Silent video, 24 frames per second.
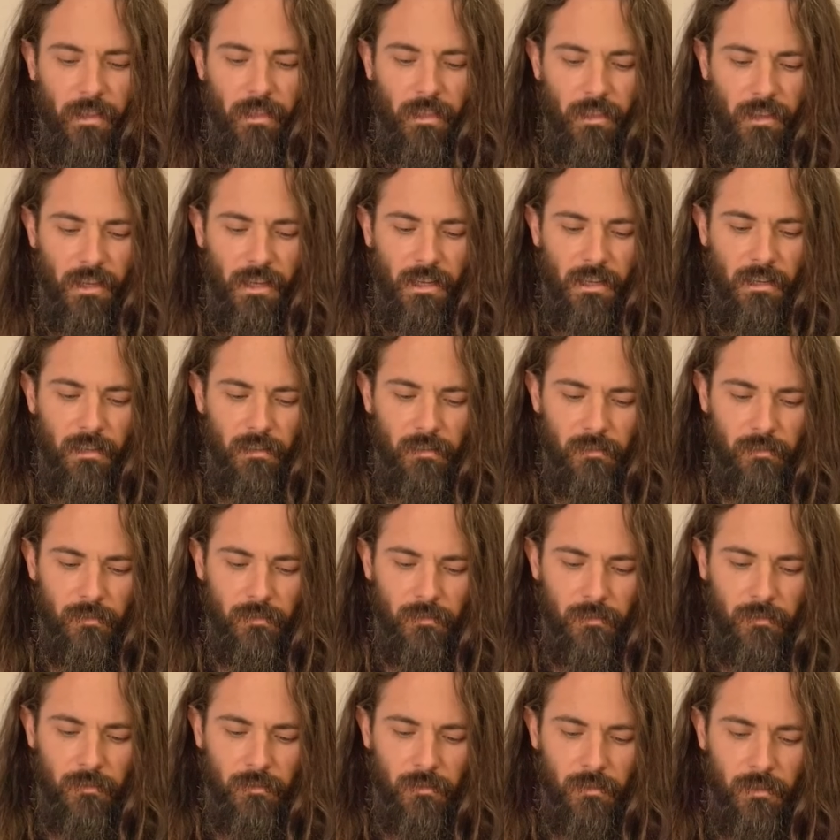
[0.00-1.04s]
thing,
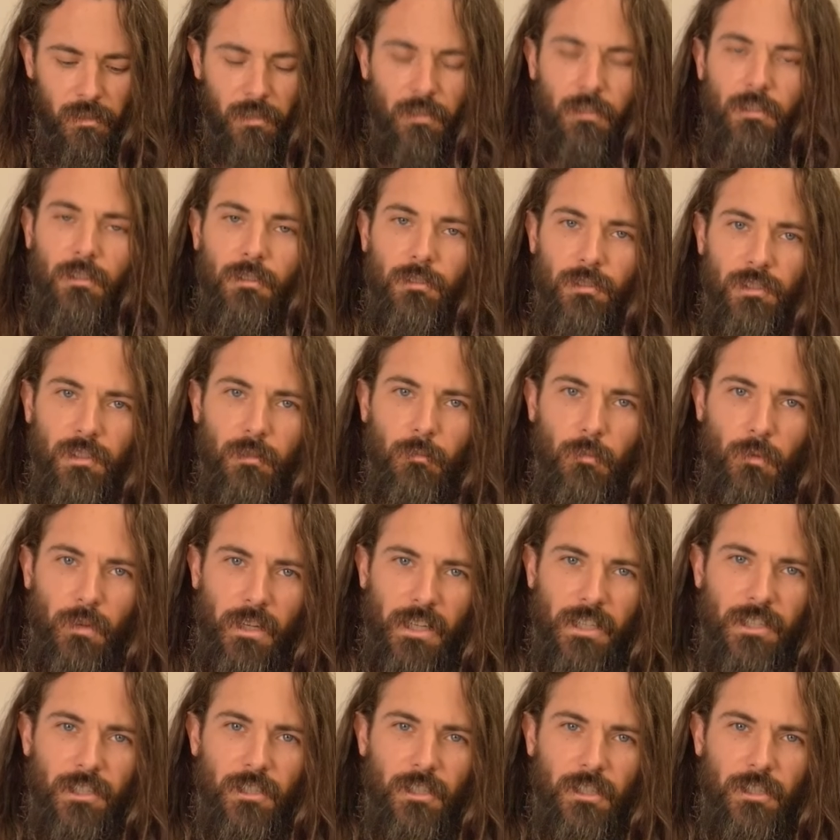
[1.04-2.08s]
do some
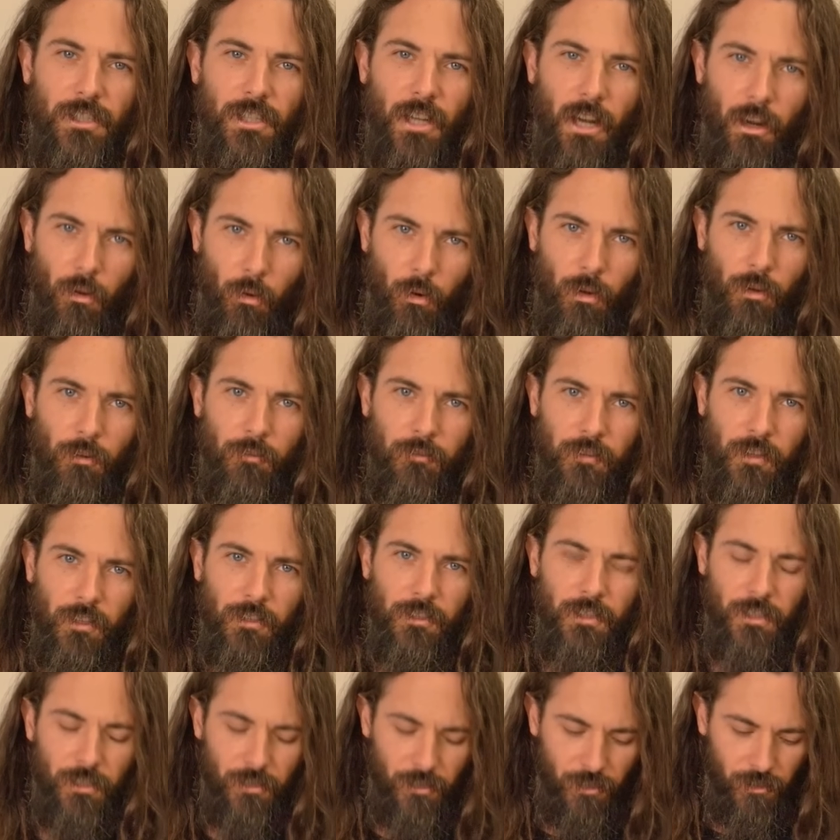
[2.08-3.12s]
research on oil
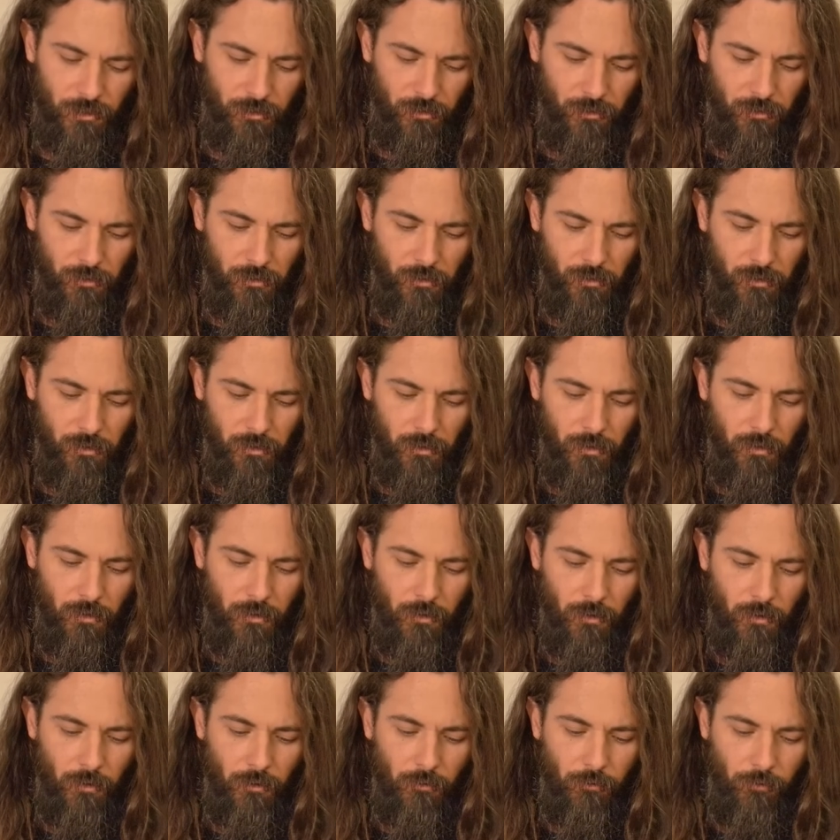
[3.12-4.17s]
filters.
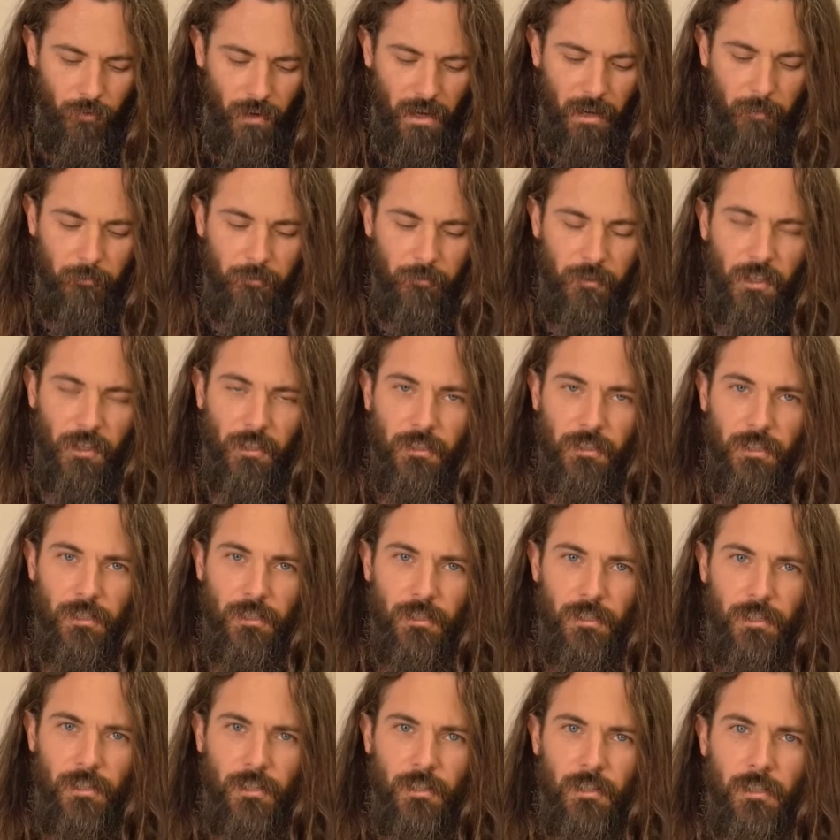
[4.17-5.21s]
Fram
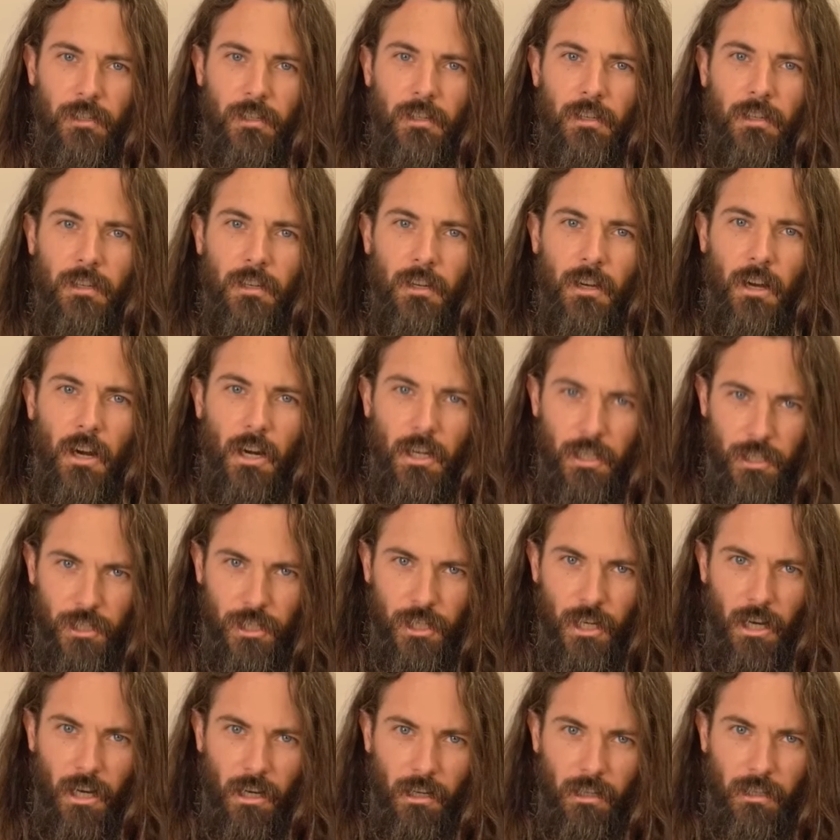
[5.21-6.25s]
filters are
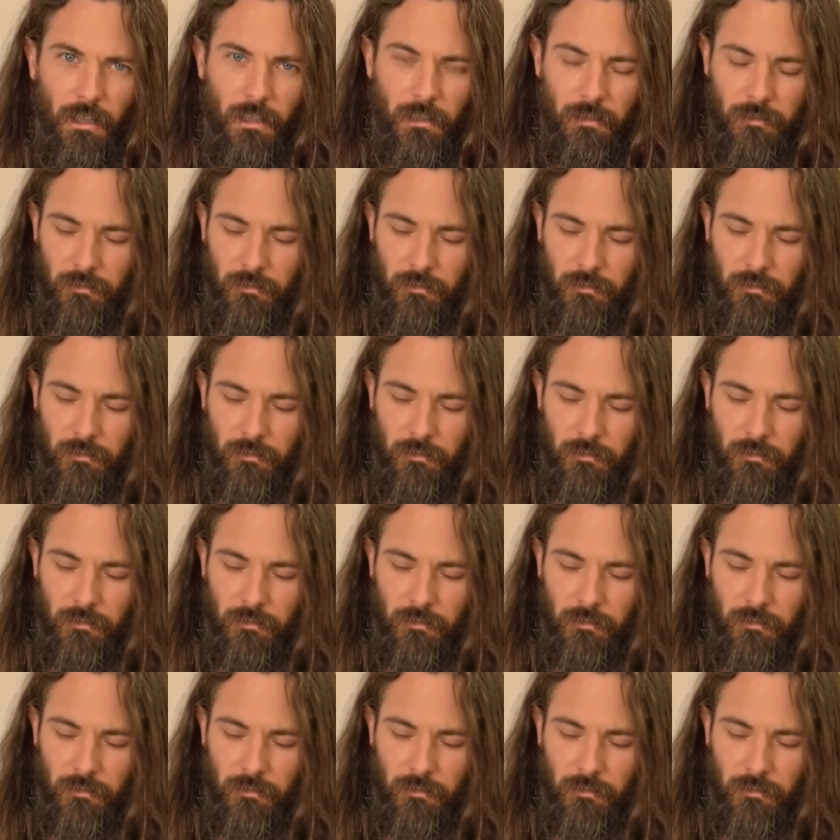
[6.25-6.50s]
junk."